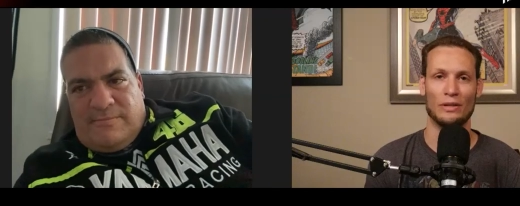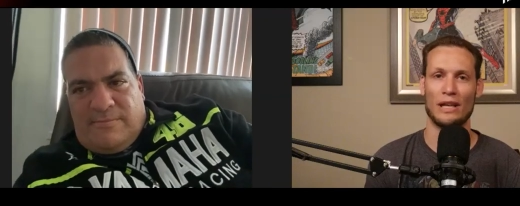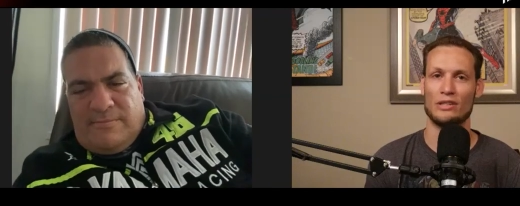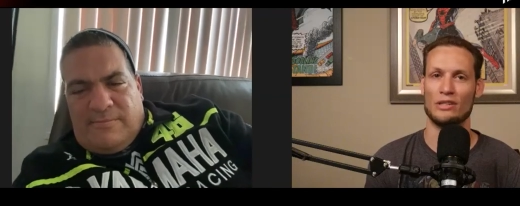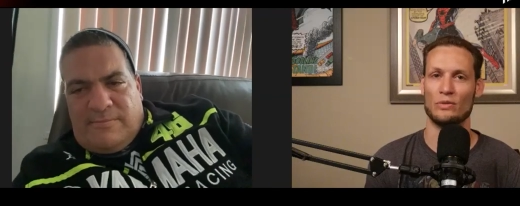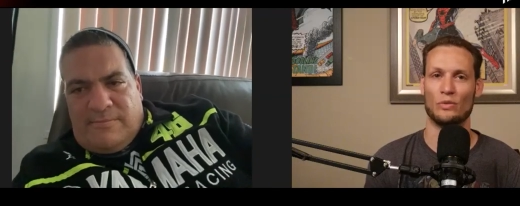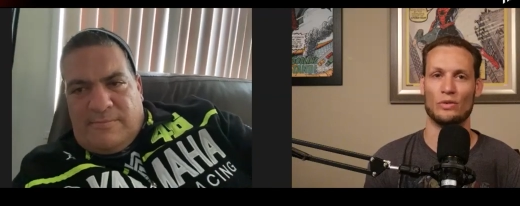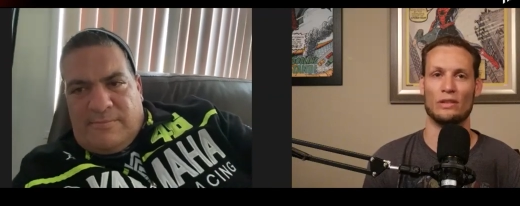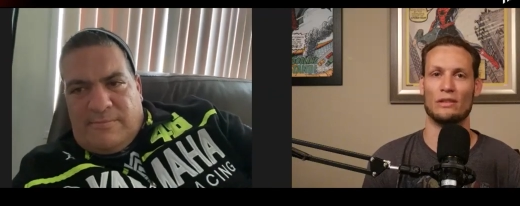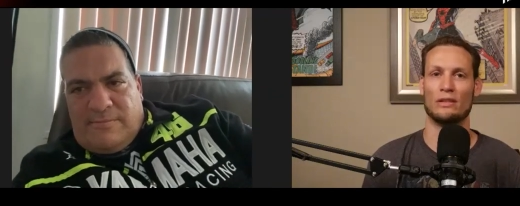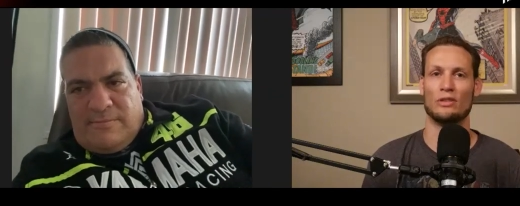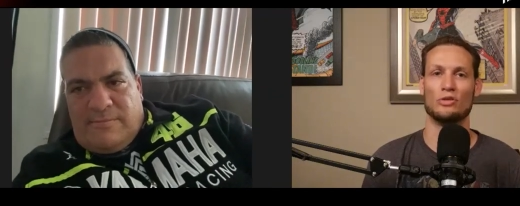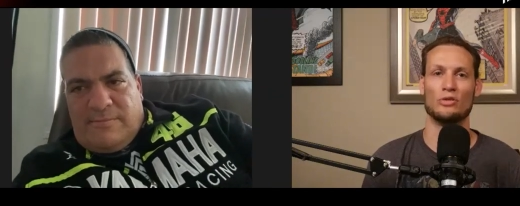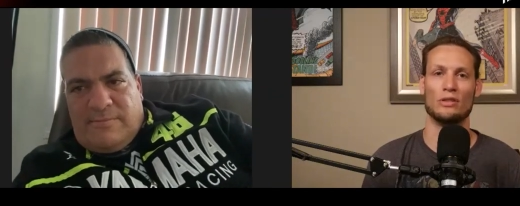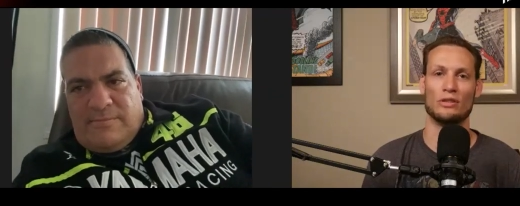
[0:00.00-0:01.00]
Speaker 1: legend within
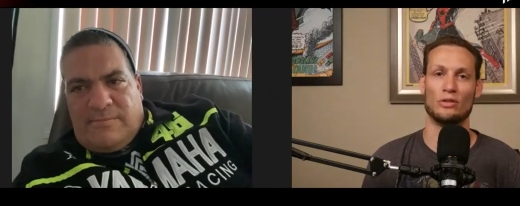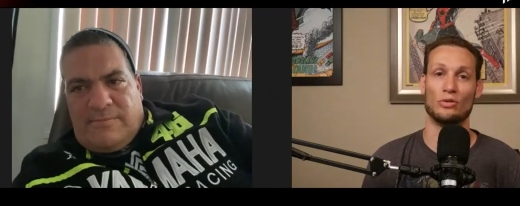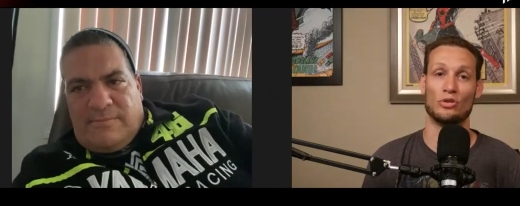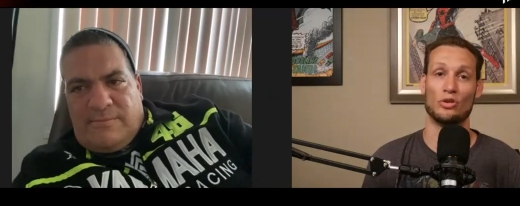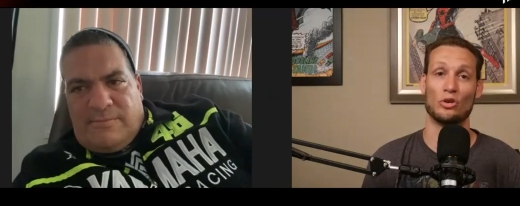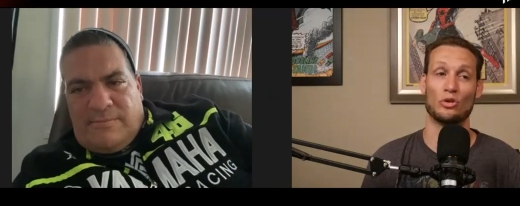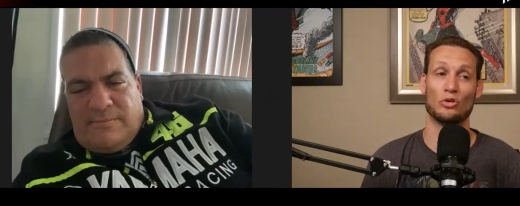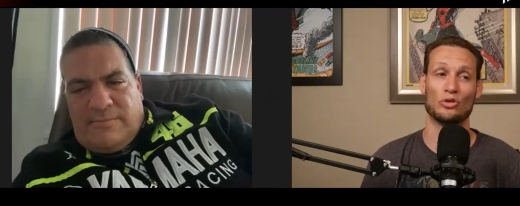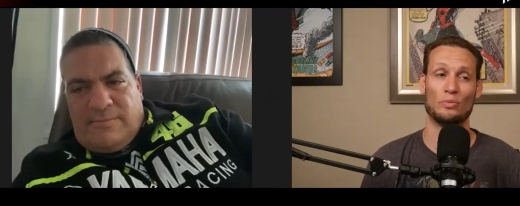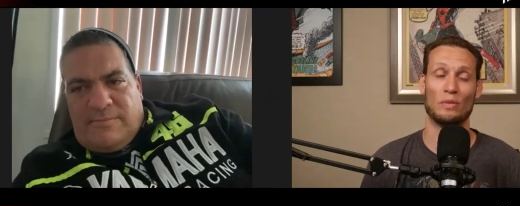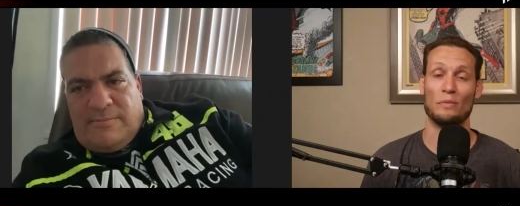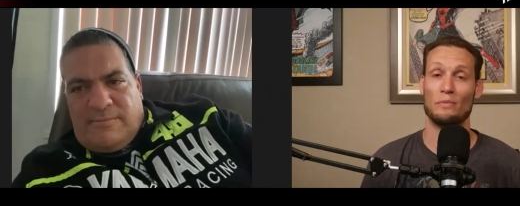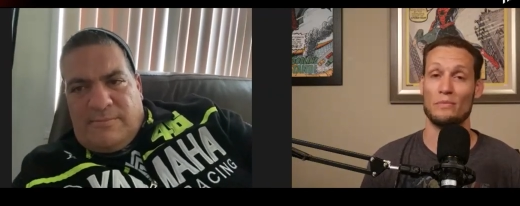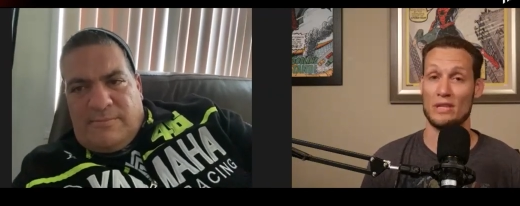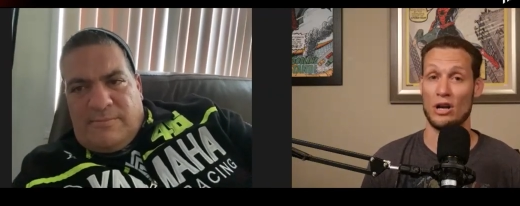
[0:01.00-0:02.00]
the jiu-jitsu circles,
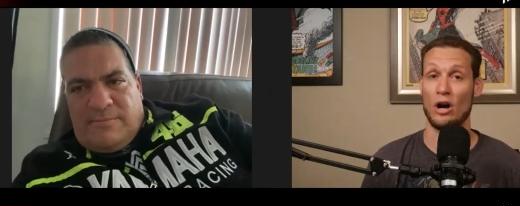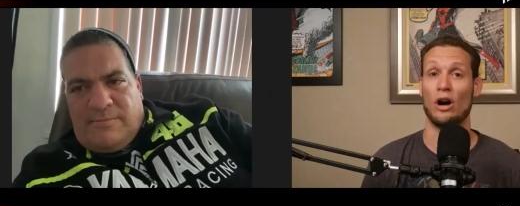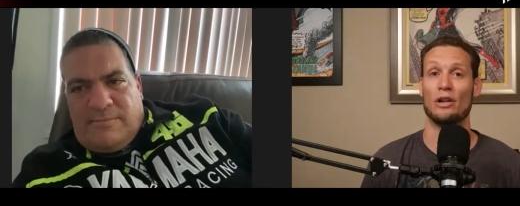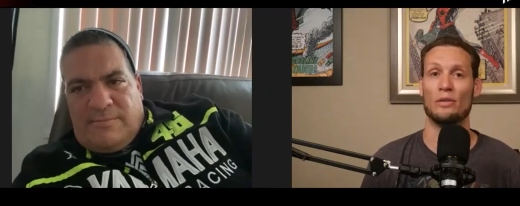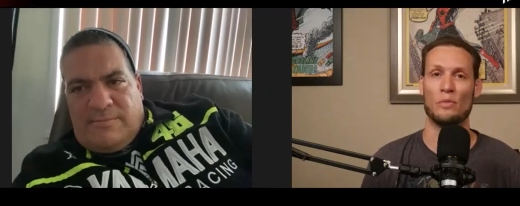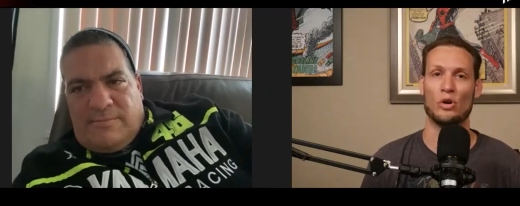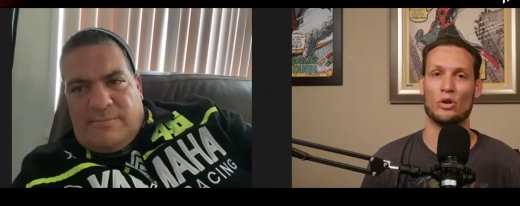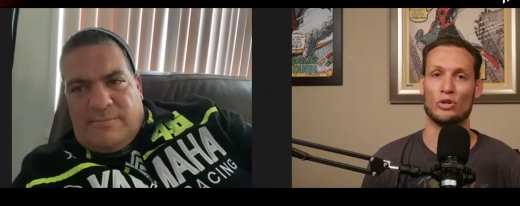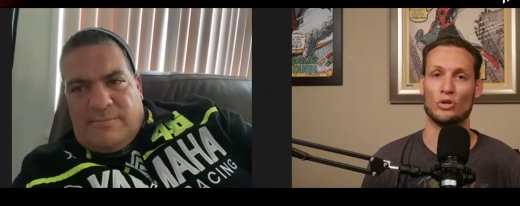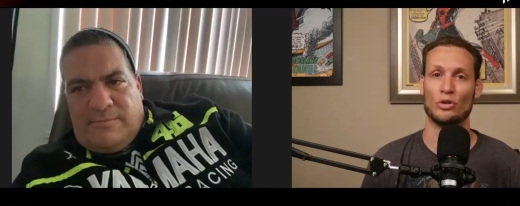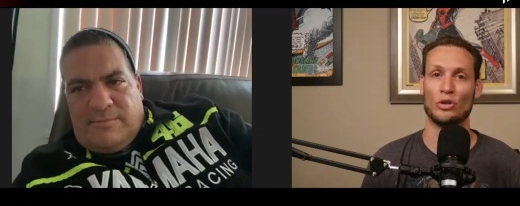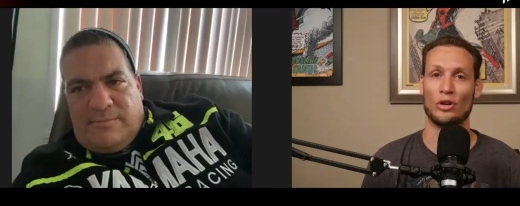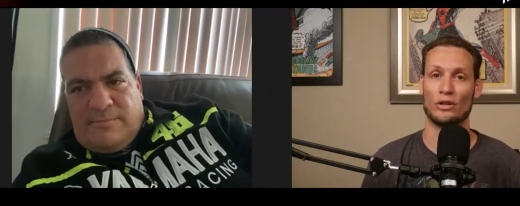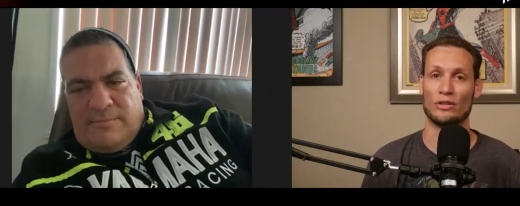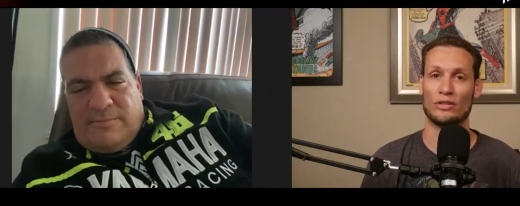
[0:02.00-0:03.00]
but beyond
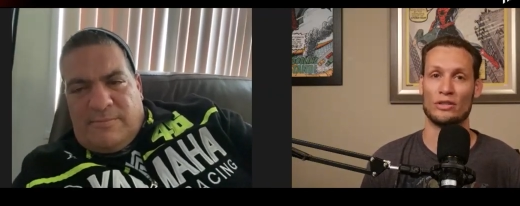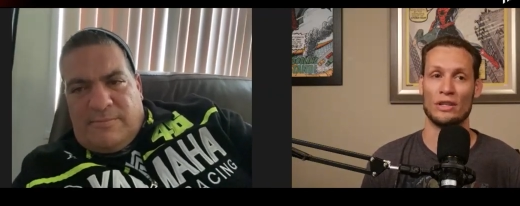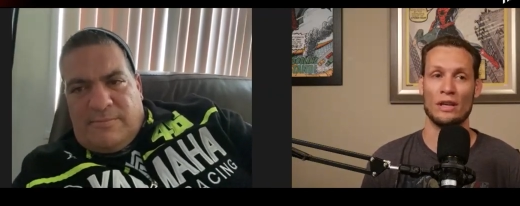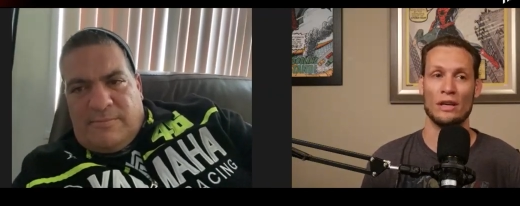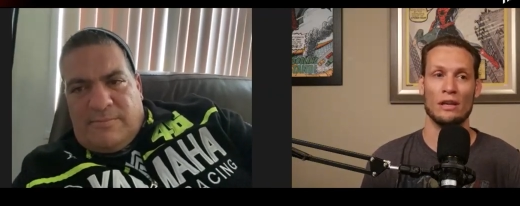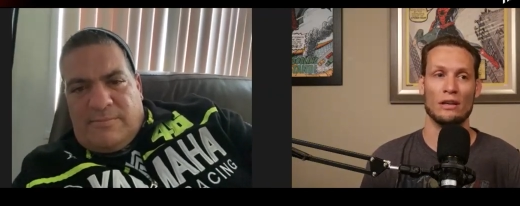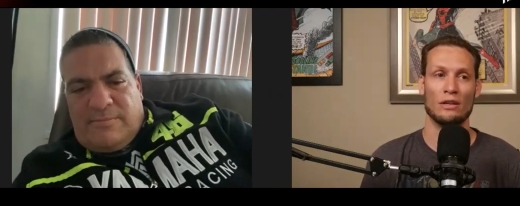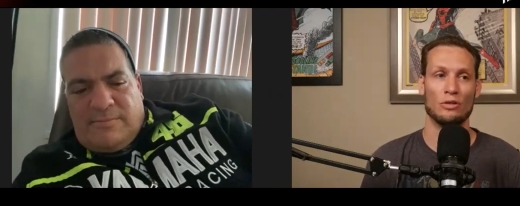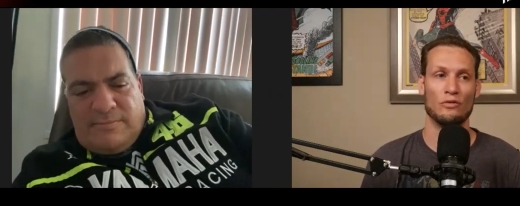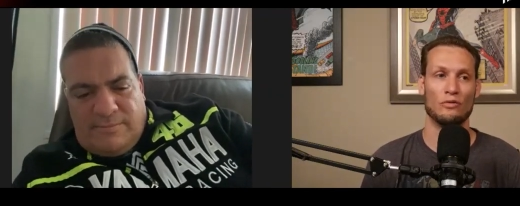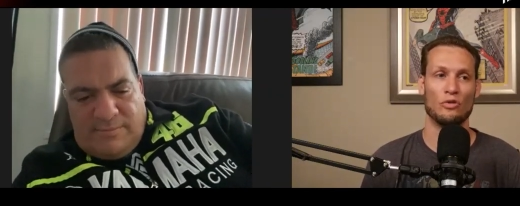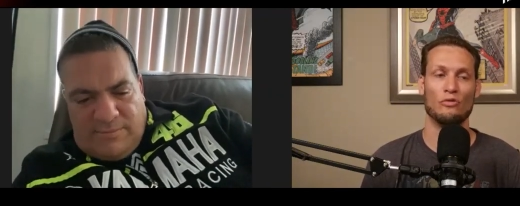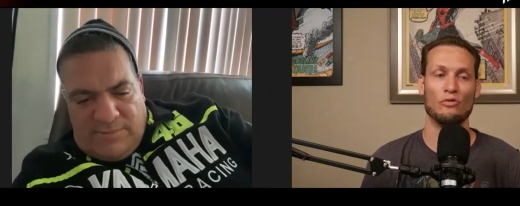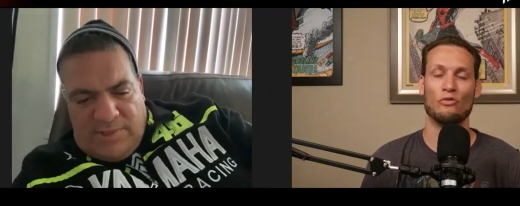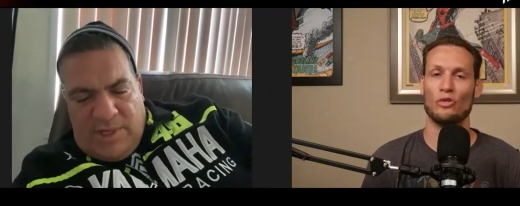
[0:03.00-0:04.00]
martial arts, you've
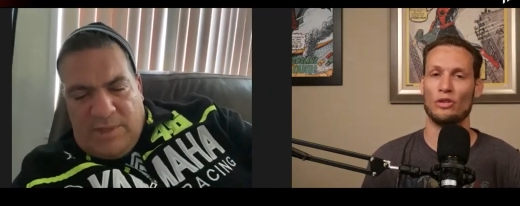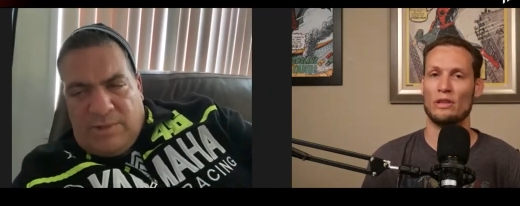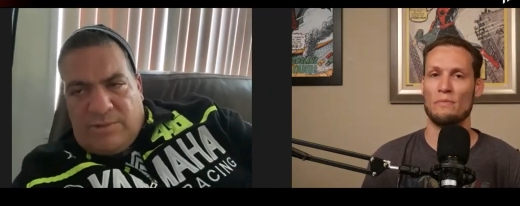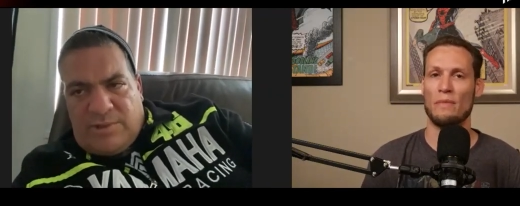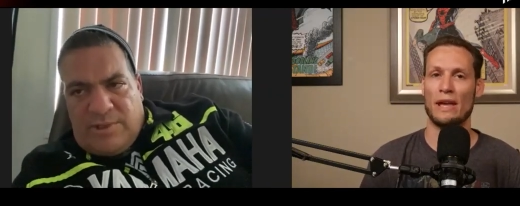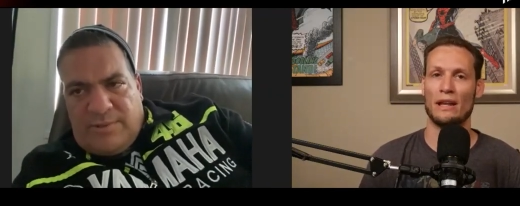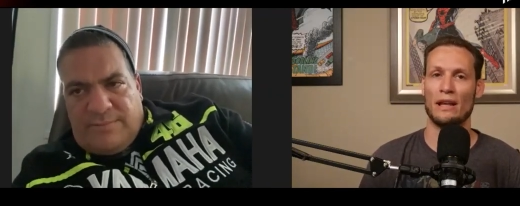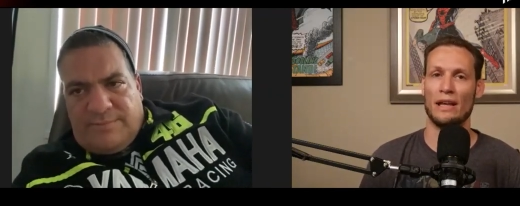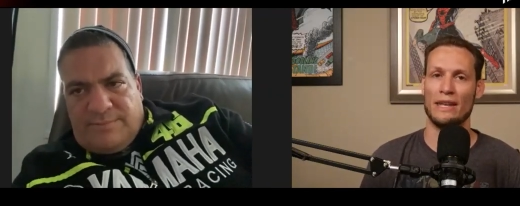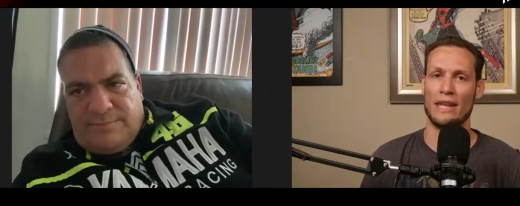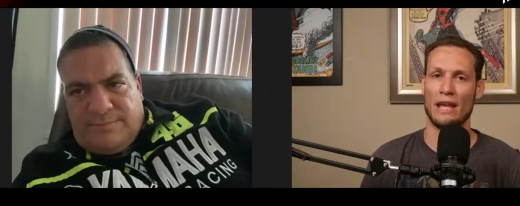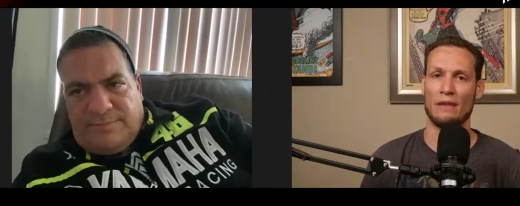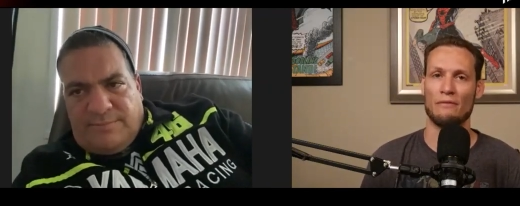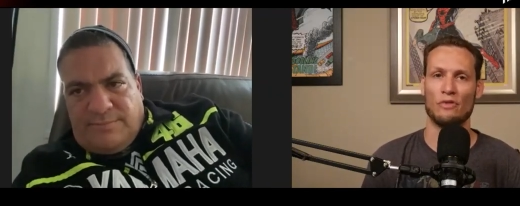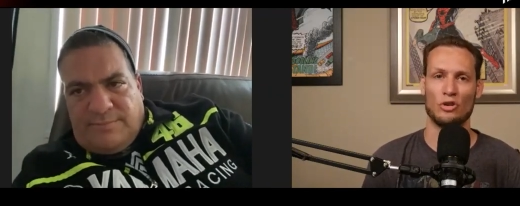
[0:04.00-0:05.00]
you've really you. made a
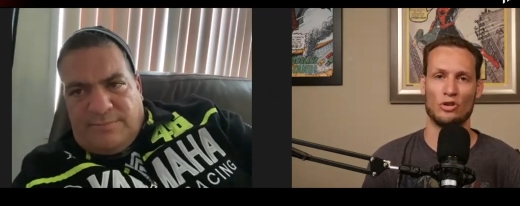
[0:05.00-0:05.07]
name for